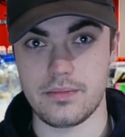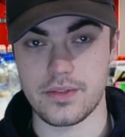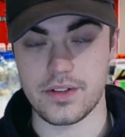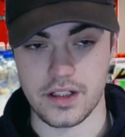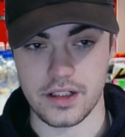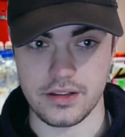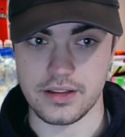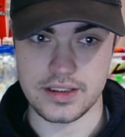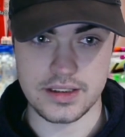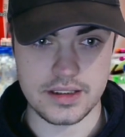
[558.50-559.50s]
So
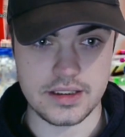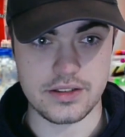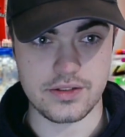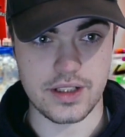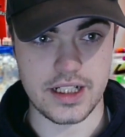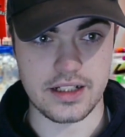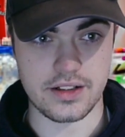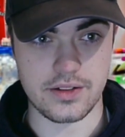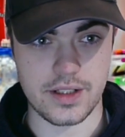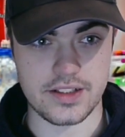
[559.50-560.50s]
credit
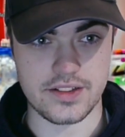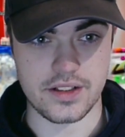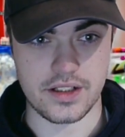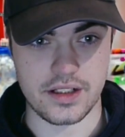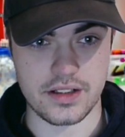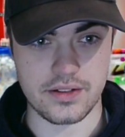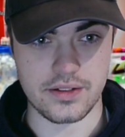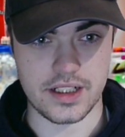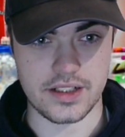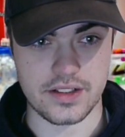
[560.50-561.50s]
to
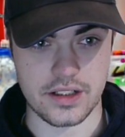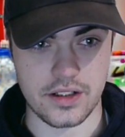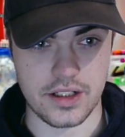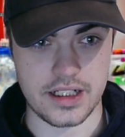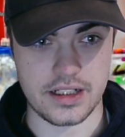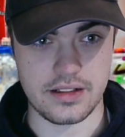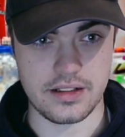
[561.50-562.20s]
the guy.